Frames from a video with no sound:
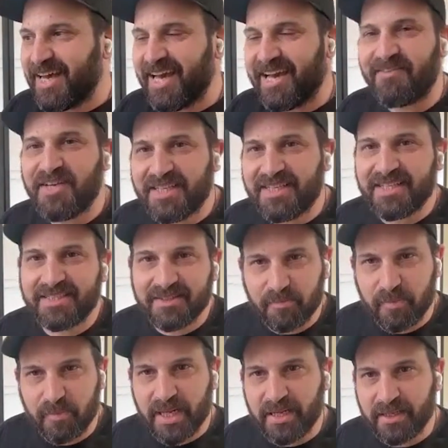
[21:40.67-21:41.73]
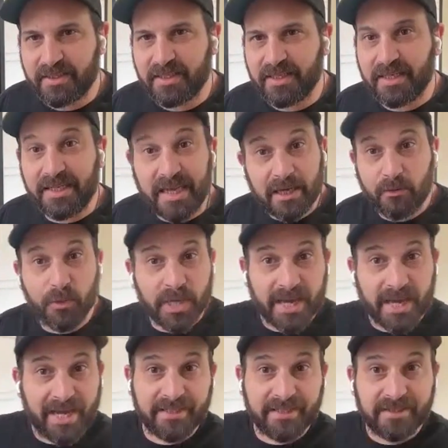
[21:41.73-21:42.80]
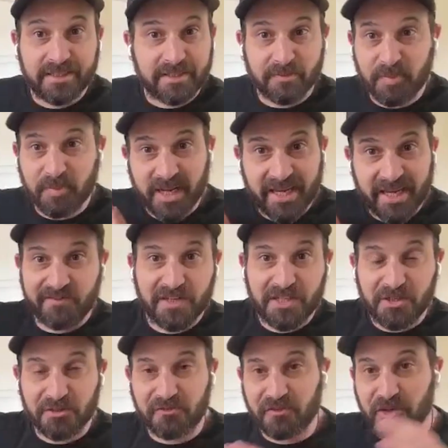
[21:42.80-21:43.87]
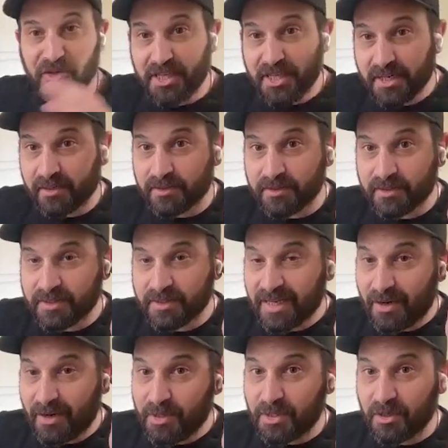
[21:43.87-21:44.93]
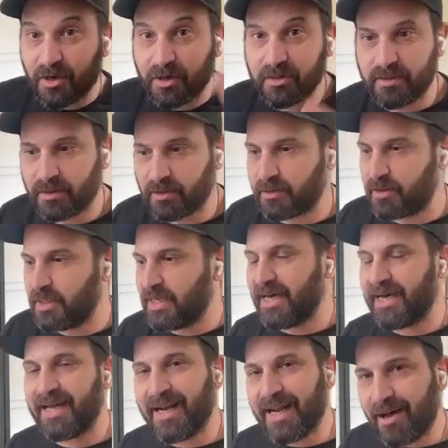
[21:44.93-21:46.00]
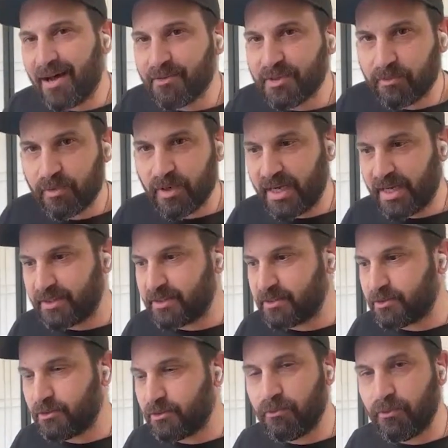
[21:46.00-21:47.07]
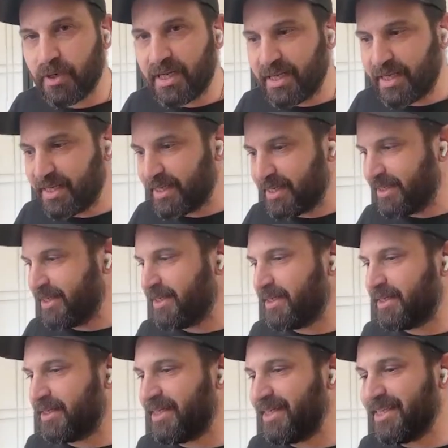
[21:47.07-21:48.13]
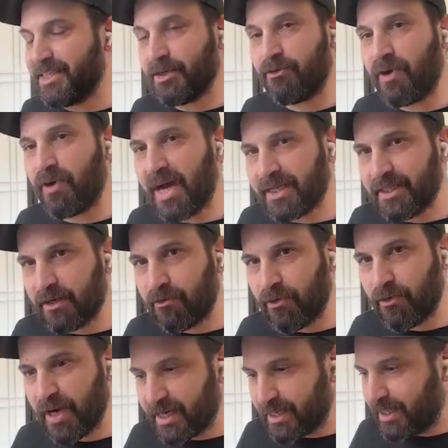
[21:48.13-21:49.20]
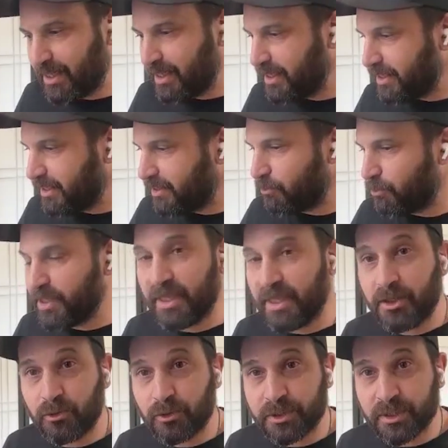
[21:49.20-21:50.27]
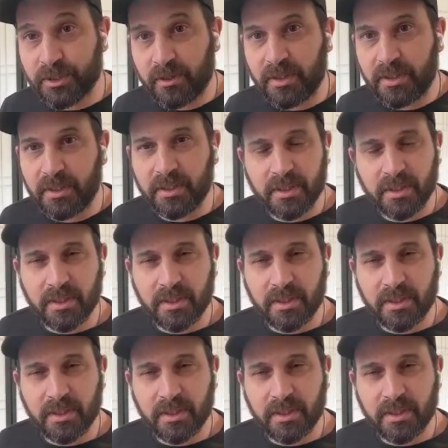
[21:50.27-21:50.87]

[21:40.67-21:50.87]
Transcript: having this ability, like we had in display and video for years, now in audio, allow the brands to really interact directly with the user.